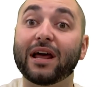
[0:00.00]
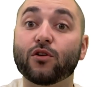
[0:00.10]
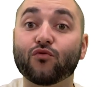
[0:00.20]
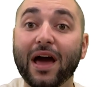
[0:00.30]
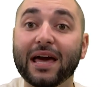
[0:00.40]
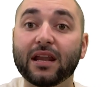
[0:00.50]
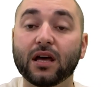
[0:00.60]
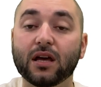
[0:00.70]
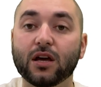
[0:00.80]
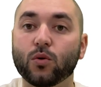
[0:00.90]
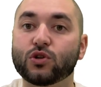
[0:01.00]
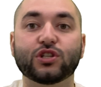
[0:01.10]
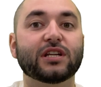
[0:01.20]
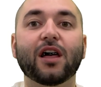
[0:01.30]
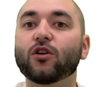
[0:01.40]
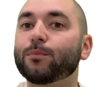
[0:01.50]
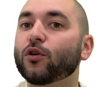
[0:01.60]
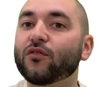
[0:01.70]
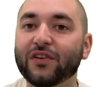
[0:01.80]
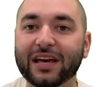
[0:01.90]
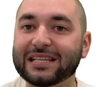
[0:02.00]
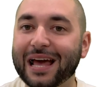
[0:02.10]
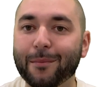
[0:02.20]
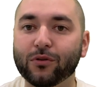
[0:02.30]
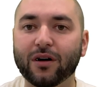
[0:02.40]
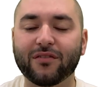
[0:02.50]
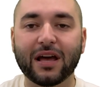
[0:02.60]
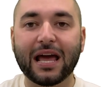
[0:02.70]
and red, which is another perfect example of